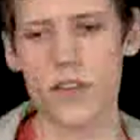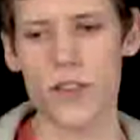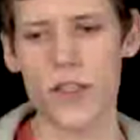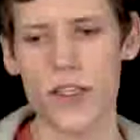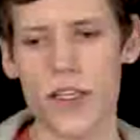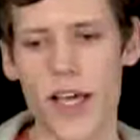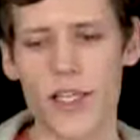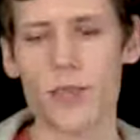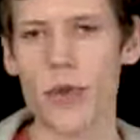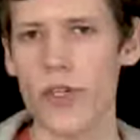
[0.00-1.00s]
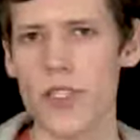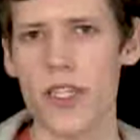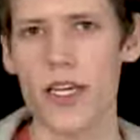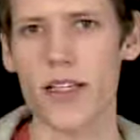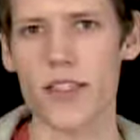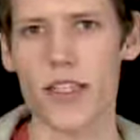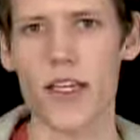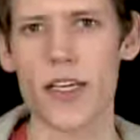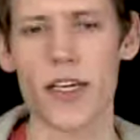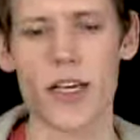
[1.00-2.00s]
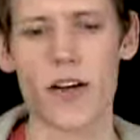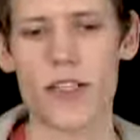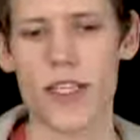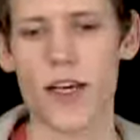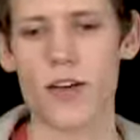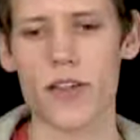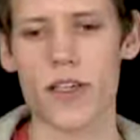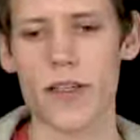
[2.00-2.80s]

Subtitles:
So the exploits that the site kind of carries out,